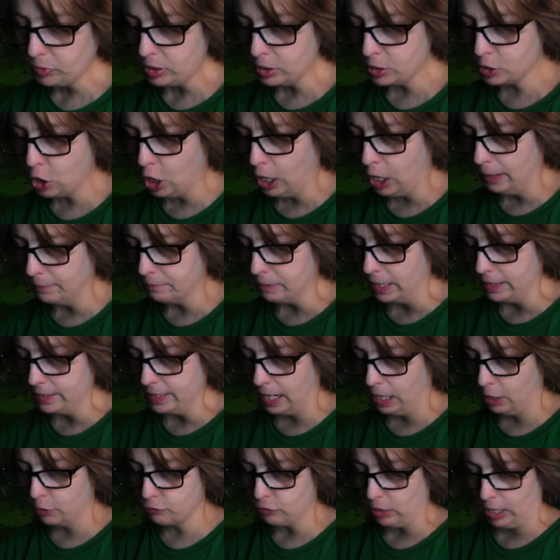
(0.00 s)
Caught by
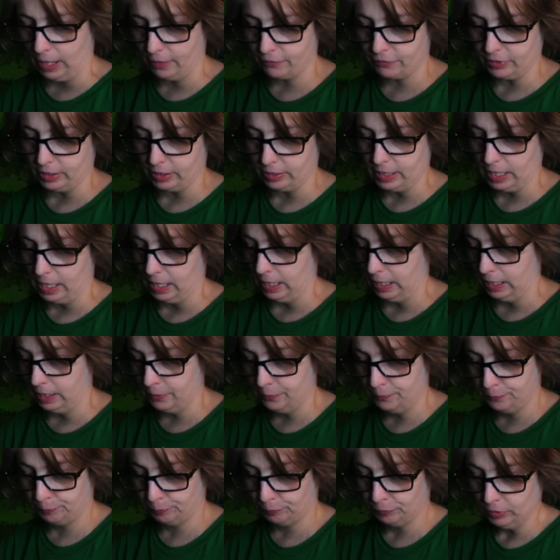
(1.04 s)
downdrafts, they
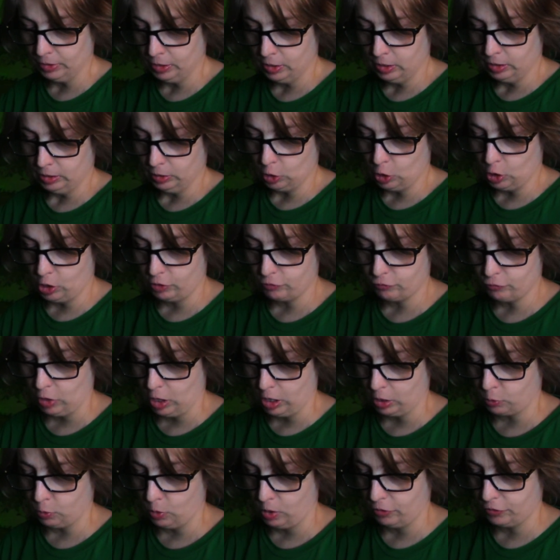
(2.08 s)
die. On
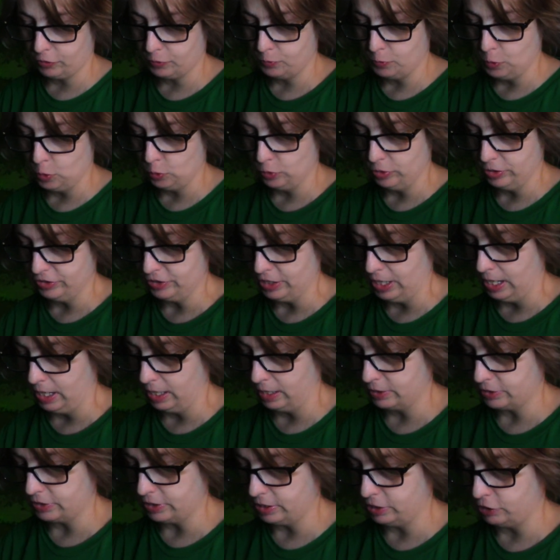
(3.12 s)
Rockwell smooth as
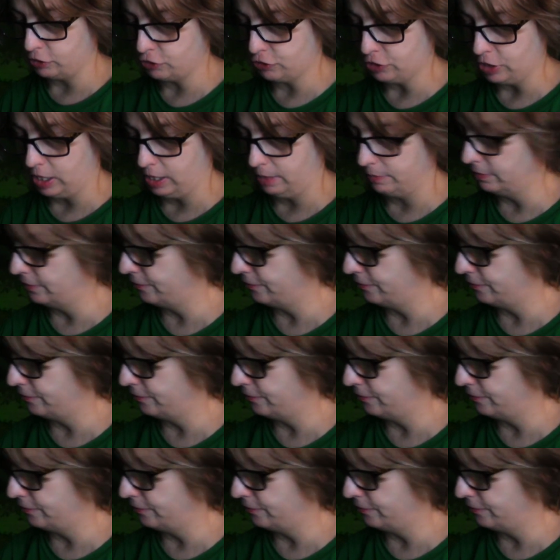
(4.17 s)
ice, each time the